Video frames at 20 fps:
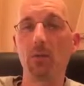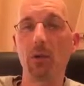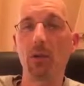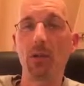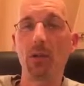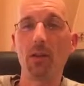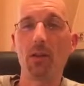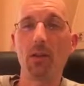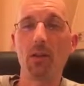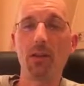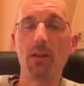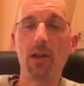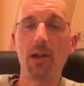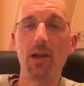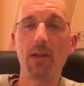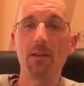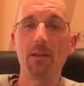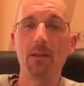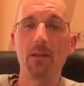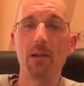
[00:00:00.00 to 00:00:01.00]
but other than
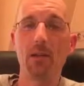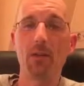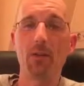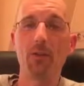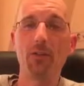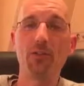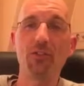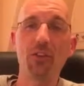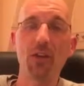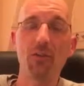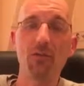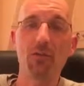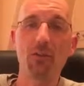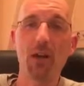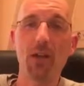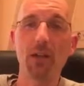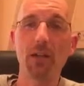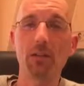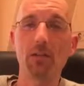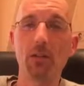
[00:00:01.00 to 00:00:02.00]
that, Thursday and
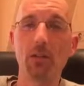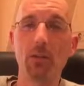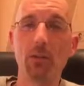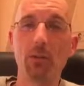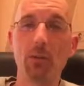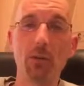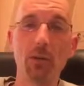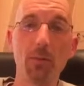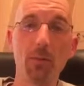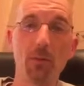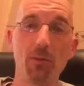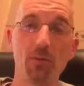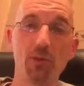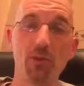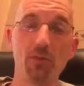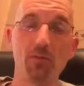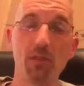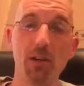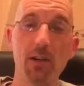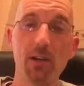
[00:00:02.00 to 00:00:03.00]
Friday are looking pretty much
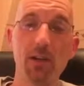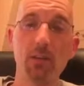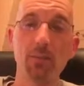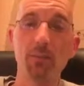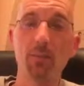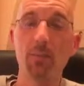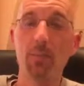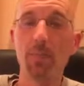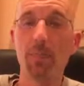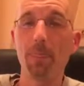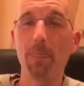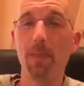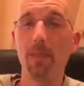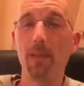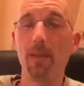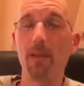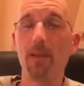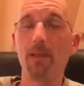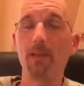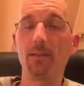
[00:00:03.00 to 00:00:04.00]
clear,
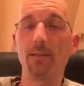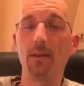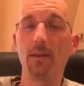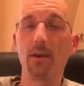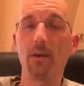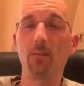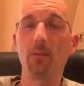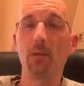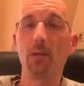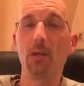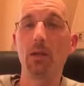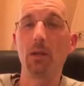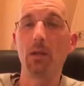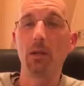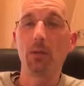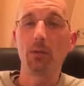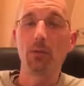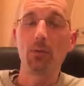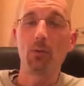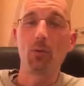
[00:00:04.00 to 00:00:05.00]
and
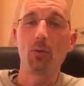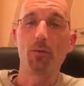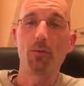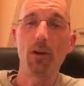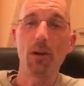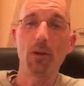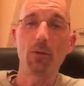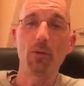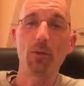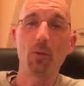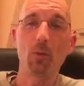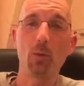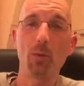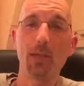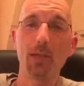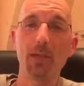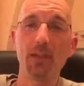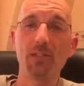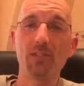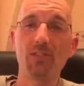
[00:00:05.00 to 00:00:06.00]
we go farther into the
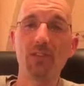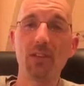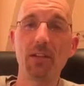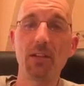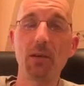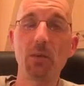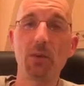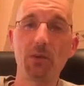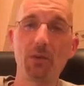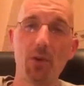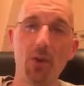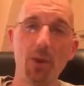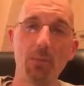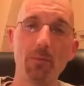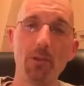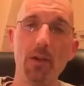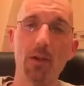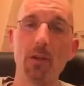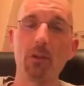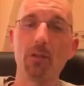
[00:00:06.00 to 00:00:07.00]
weekend. Sunday, we drop
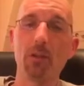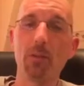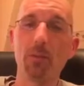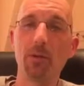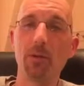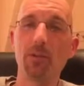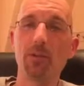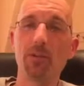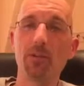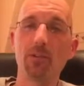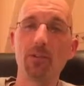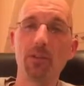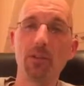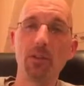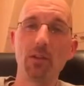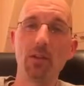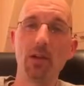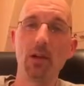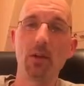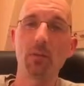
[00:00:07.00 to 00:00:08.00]
down a little bit into
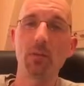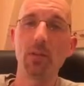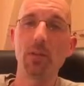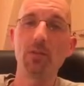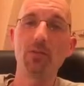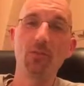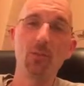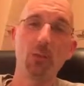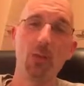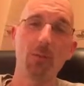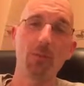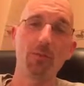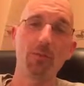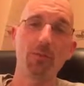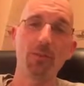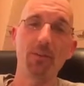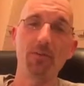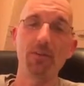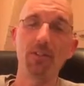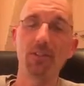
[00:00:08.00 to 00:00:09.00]
the mid to upper
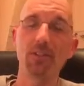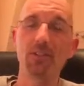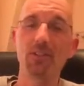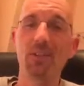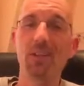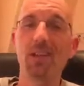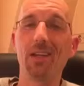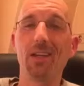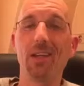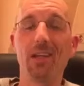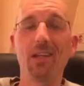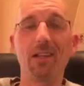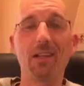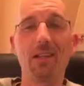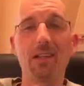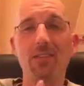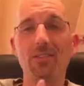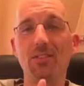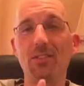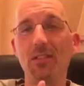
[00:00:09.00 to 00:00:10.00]
50s. And then
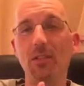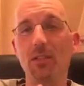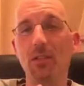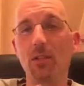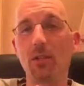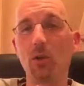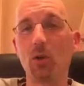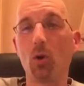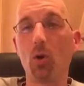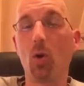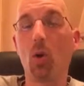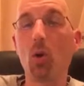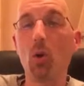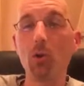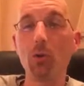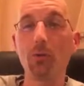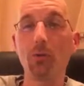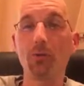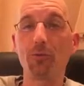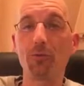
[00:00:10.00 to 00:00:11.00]
I see a
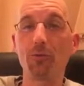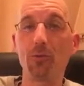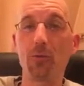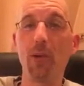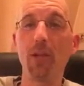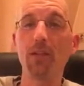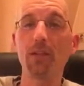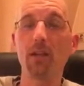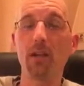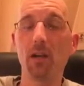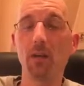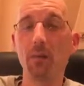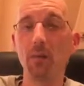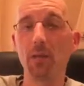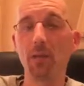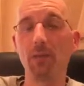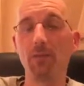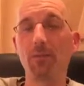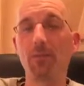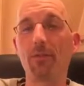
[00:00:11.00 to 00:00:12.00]
colder trend coming
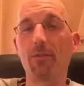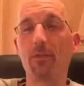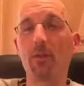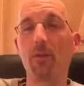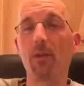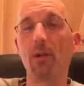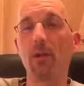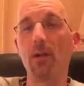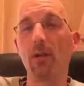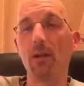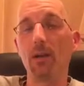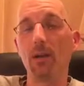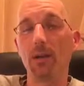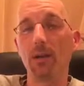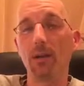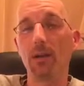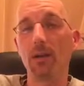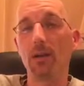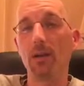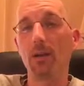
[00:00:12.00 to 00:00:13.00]
in for
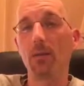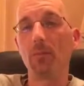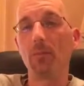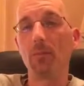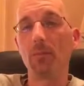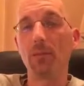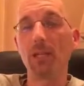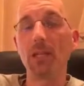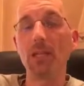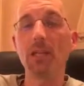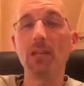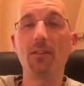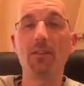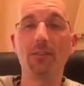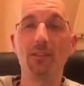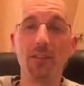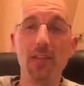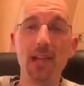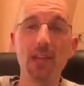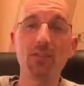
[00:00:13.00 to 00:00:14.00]
the beginning
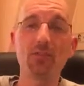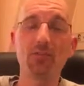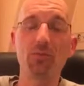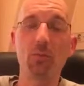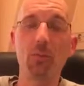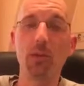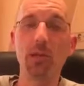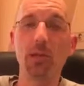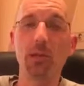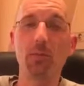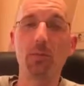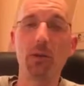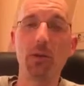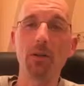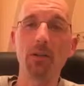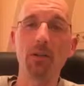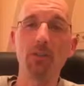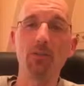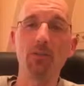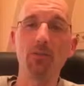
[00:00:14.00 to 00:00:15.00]
of next week.
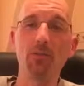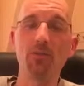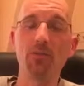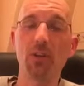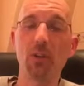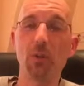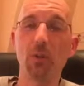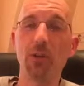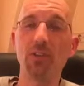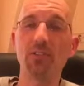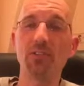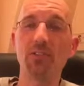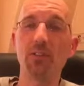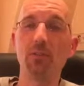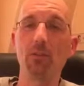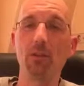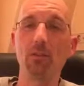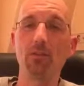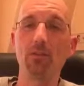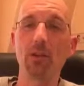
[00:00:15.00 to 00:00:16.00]
Monday, Tuesday, Wednesday,
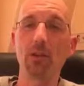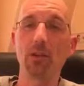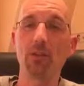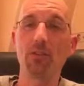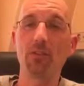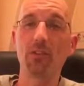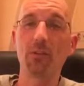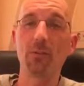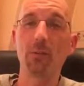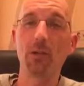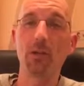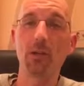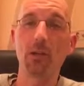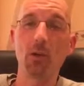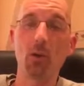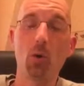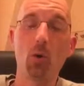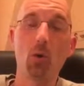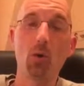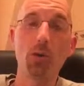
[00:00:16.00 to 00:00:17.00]
looks like it's going to be
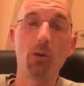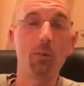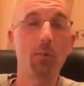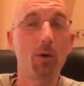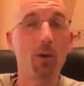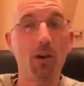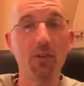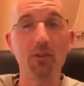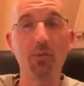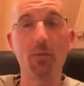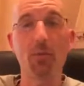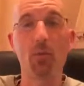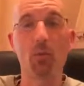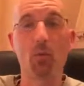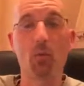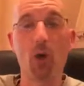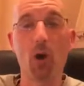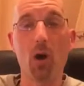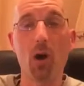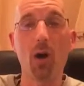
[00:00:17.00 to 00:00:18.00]
cold and possibly
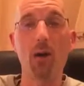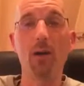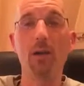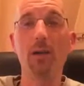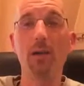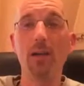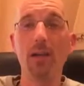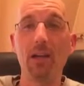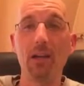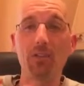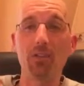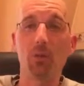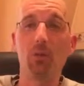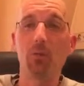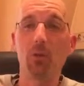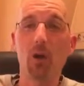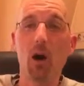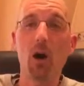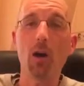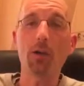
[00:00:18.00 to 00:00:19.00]
raw, as a
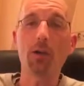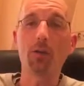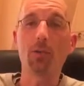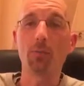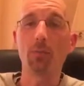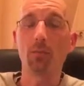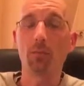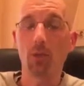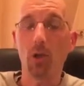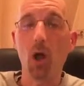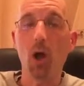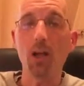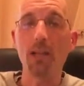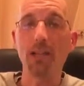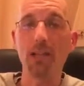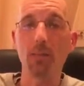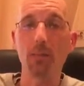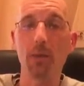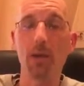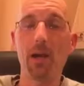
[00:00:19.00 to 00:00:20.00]

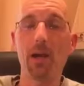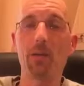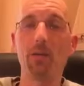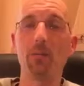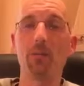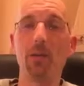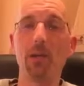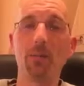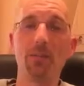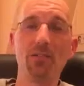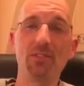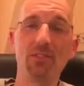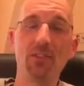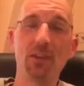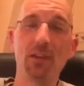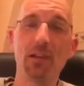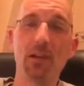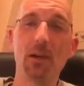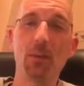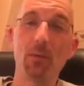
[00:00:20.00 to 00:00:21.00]
blocking pattern may be
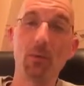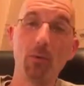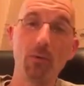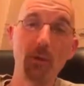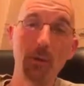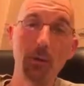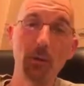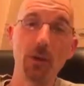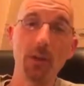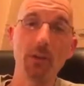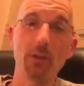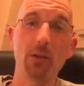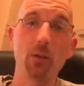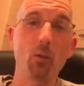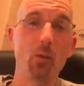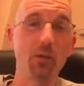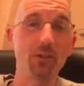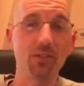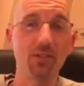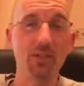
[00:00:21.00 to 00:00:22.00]
setting up over Greenland
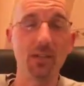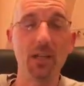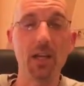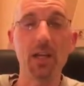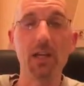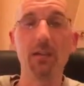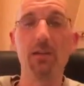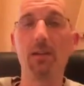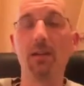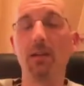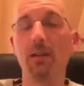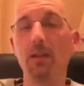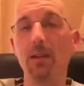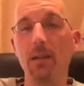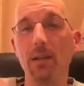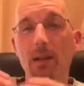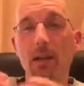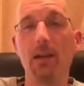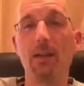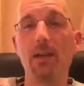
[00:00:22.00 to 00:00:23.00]
once again.
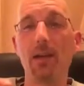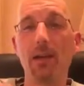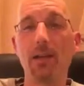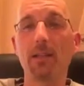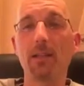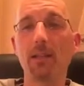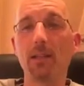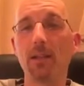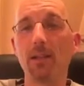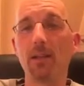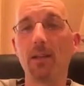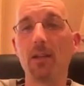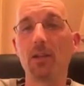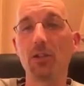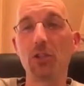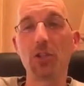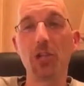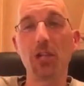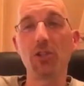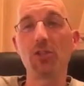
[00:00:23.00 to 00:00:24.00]
And that can
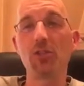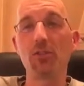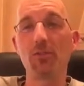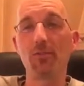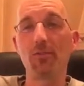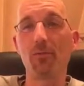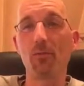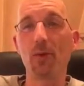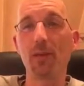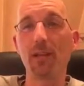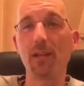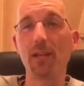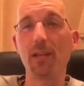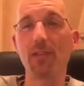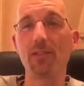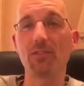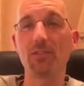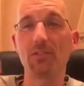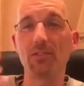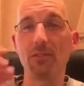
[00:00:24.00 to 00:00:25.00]
change the
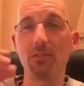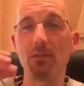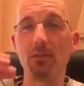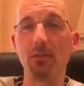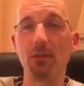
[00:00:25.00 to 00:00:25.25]
forecast